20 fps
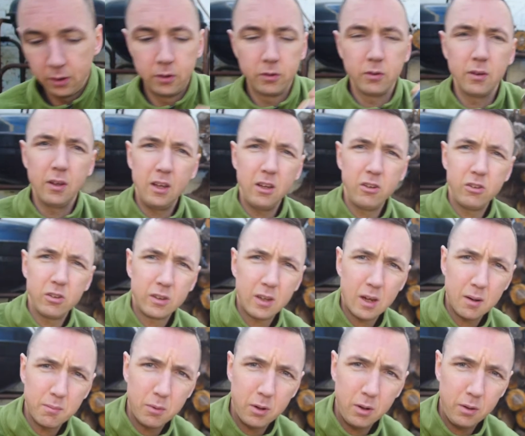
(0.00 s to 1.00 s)
So here's your
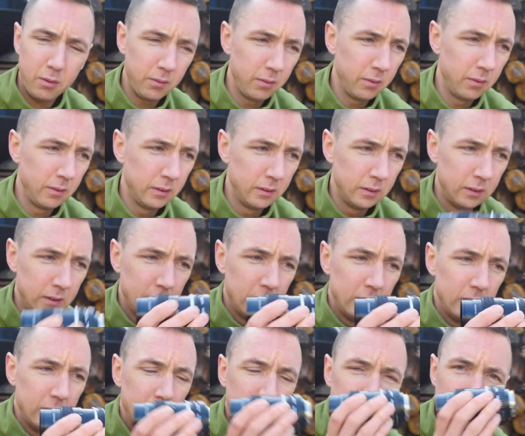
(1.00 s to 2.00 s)
camera,
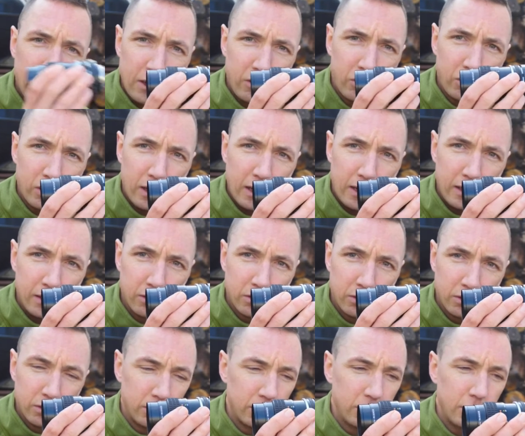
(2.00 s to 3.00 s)
here's your
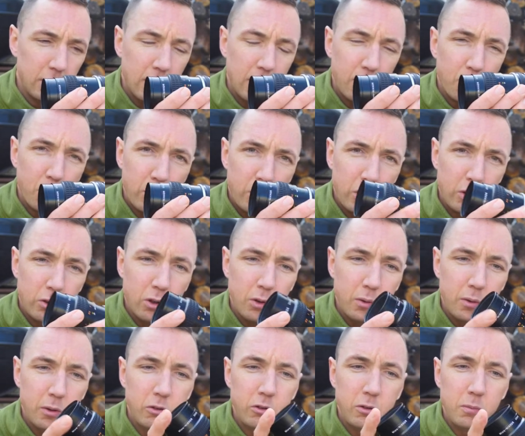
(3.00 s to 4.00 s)
lens, and what you
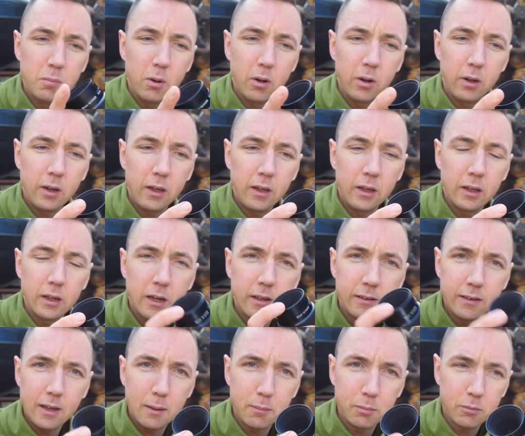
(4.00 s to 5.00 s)
do is you buy an
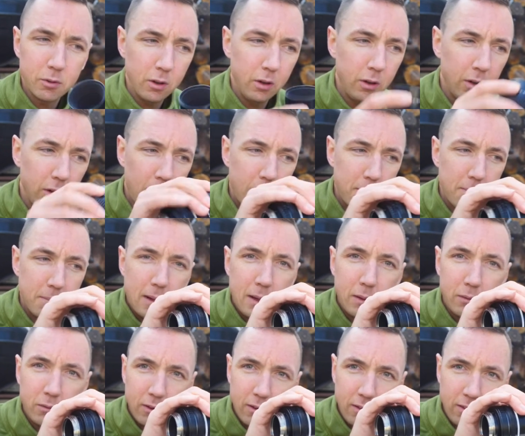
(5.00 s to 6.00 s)
adapter and
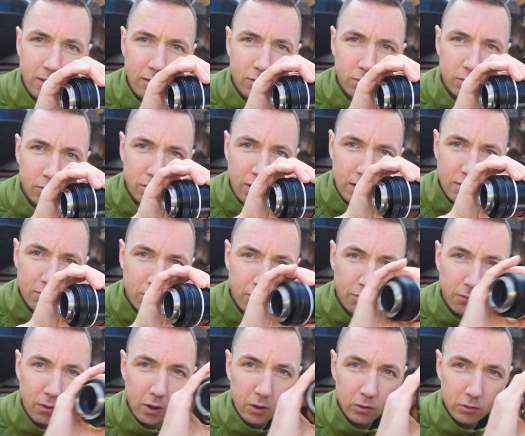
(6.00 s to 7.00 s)
mount it this in
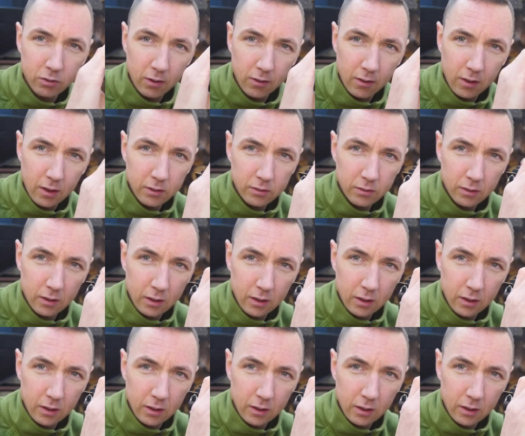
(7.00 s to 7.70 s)
reverse like this.